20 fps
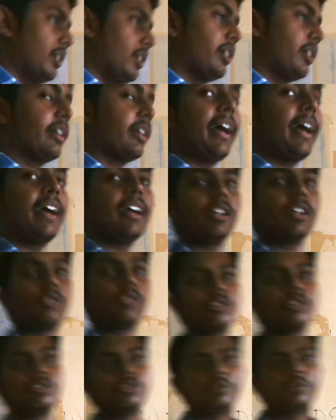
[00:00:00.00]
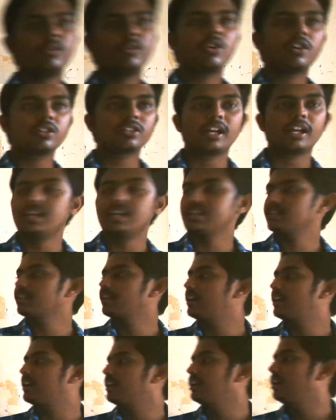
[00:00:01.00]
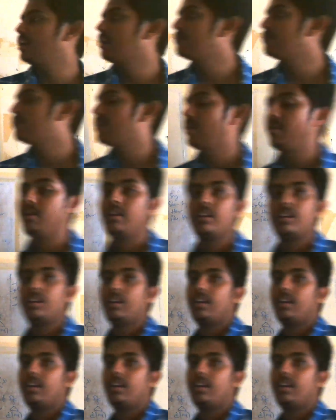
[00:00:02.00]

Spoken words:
rank equal to 0, because unless and until every